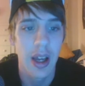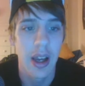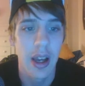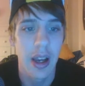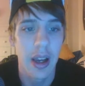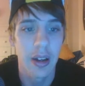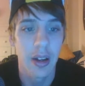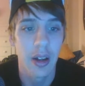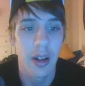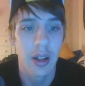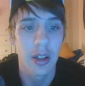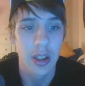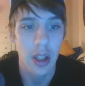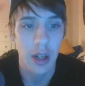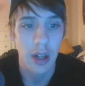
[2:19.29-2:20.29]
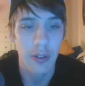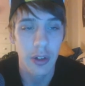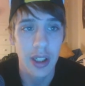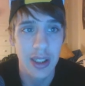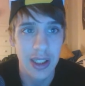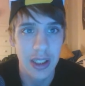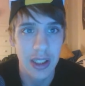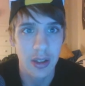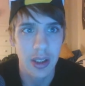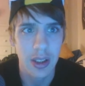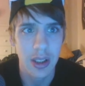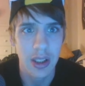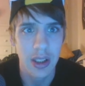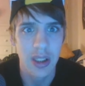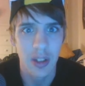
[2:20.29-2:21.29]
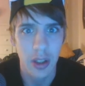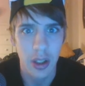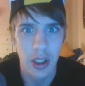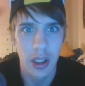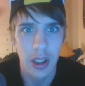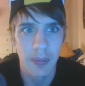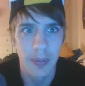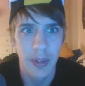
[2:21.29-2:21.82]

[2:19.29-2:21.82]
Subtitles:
And discovering a secret is very good.